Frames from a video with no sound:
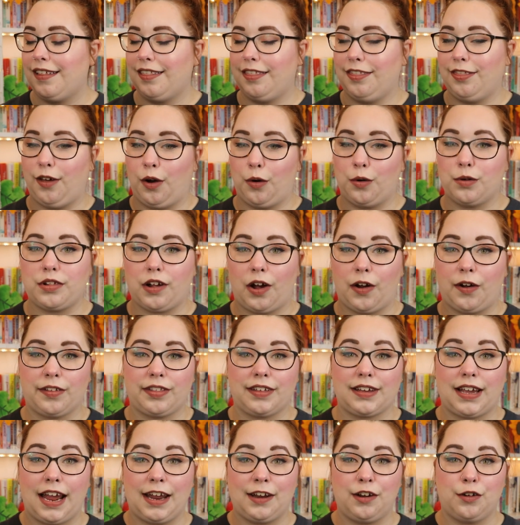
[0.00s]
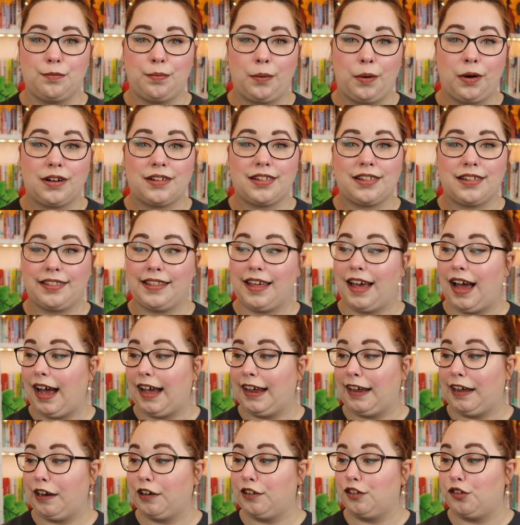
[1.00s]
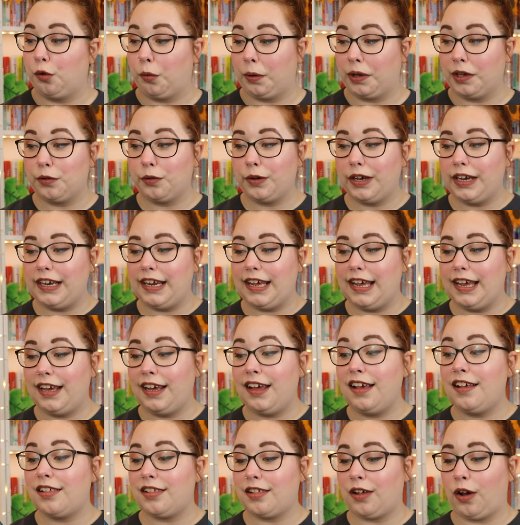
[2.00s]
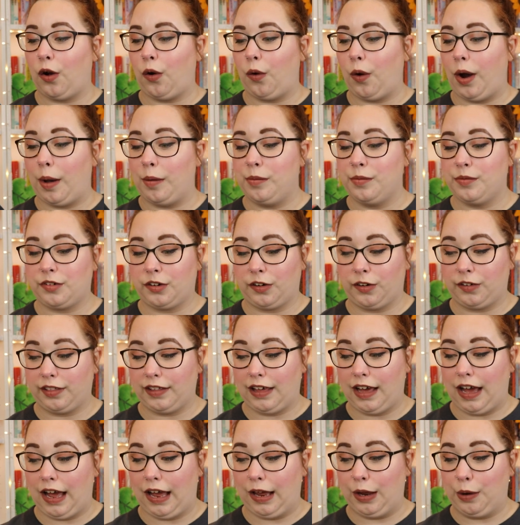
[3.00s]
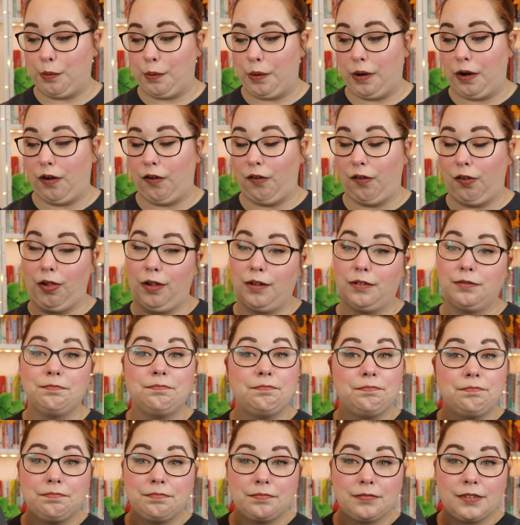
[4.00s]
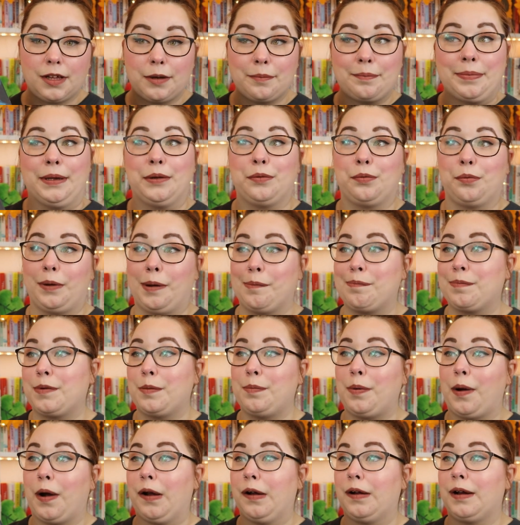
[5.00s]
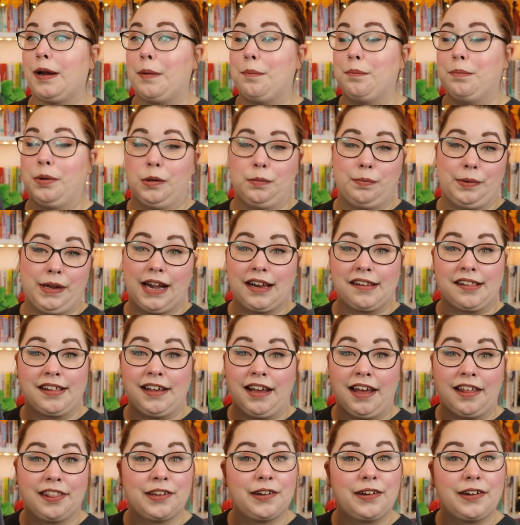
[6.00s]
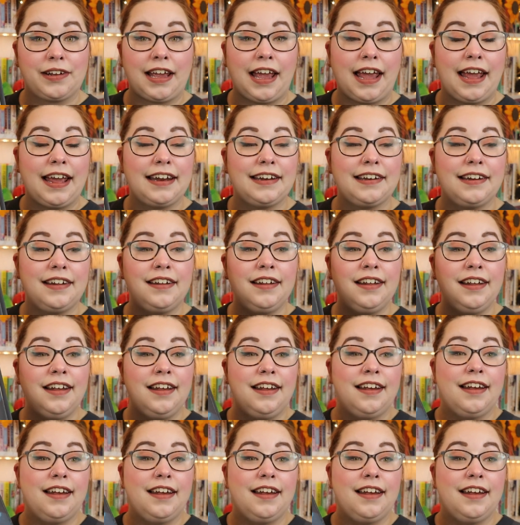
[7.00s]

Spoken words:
Those are the kind of books that I enjoy reading, so I'm sure that I will be ripped apart and put back together again,